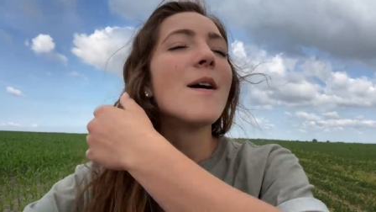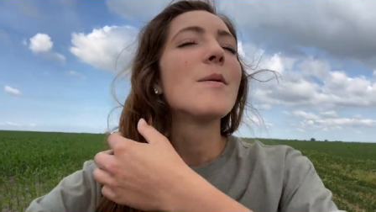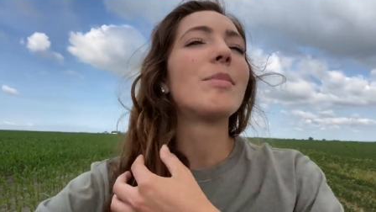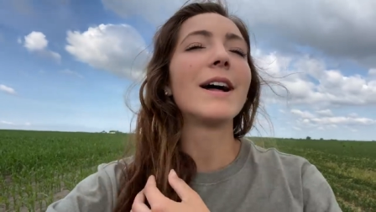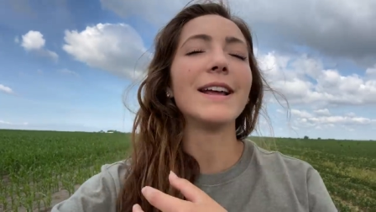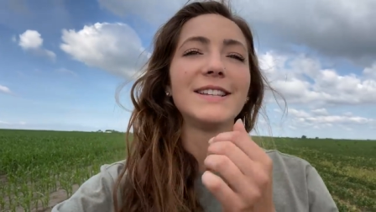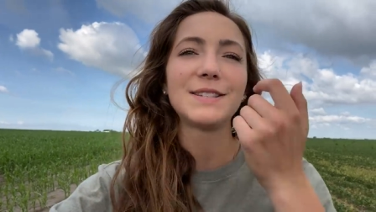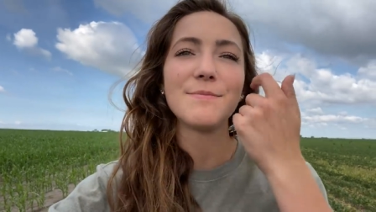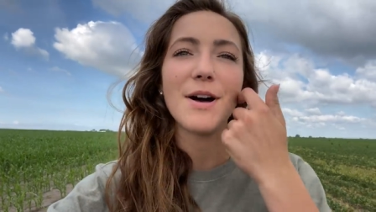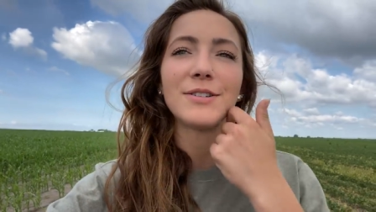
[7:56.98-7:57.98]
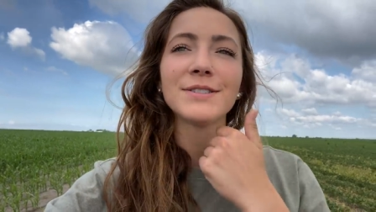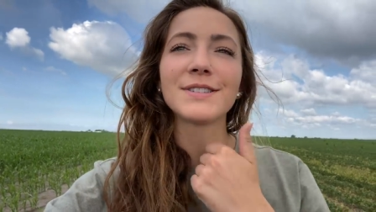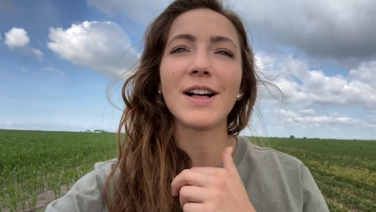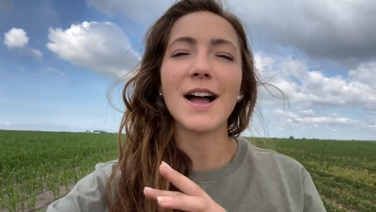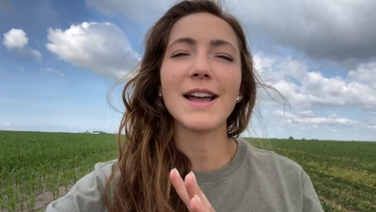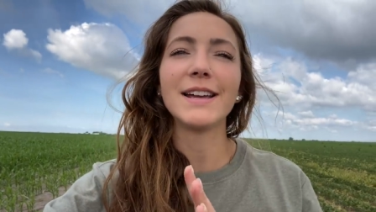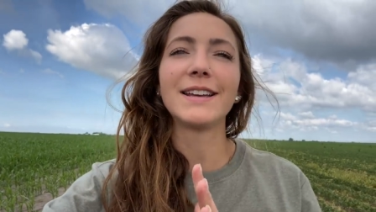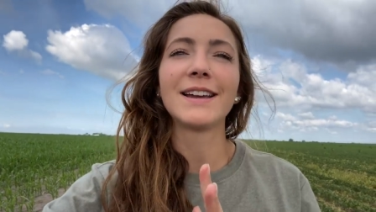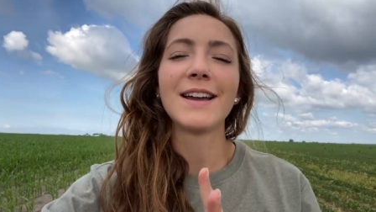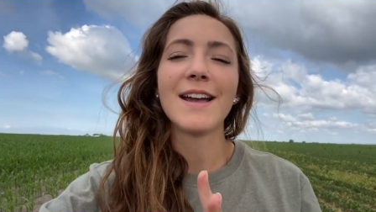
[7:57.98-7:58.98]
but it smells like
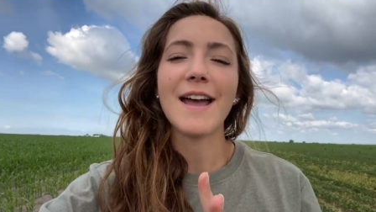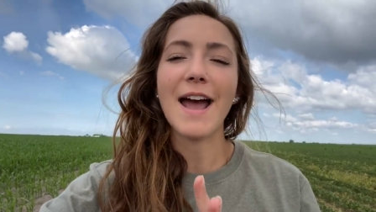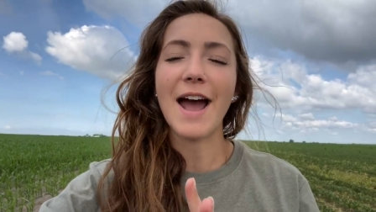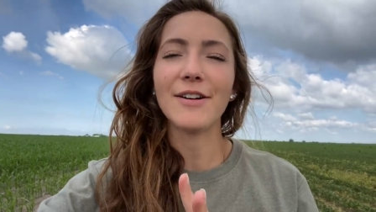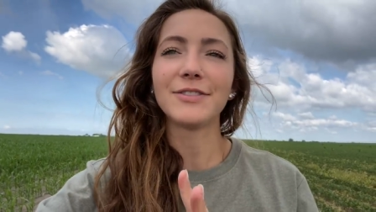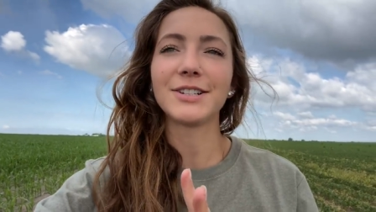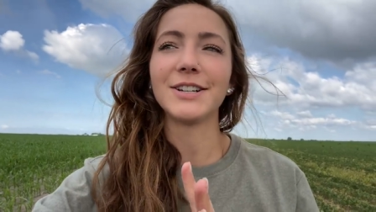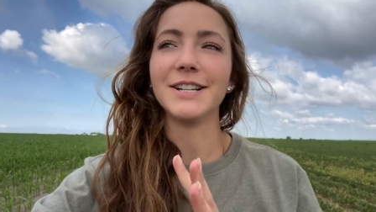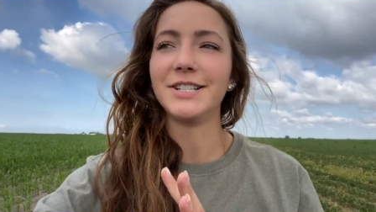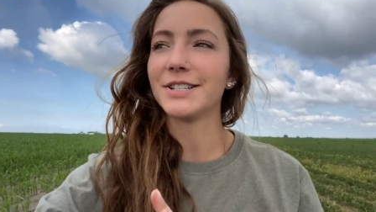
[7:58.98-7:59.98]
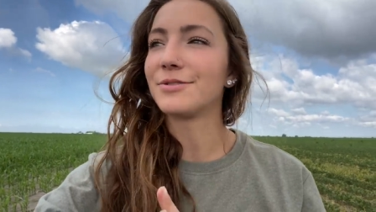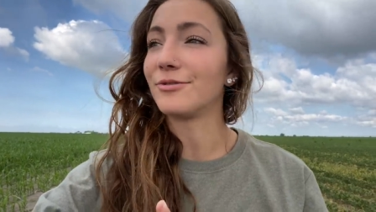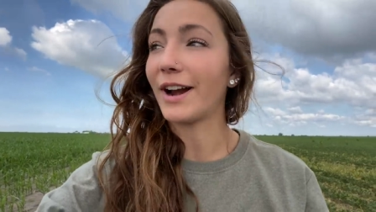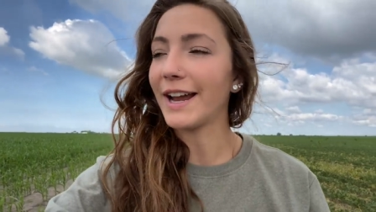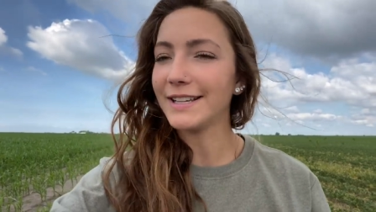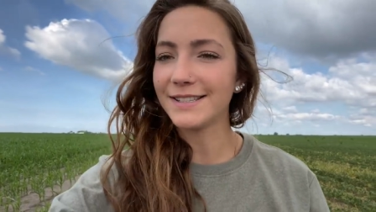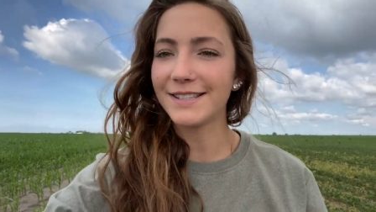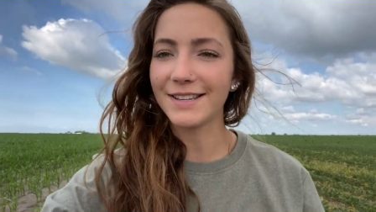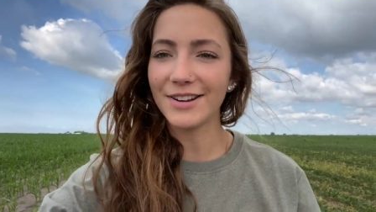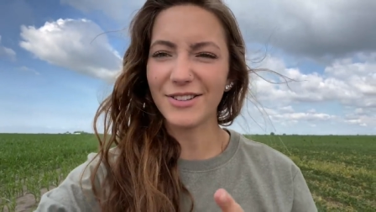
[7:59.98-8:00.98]
after it just rains, you know,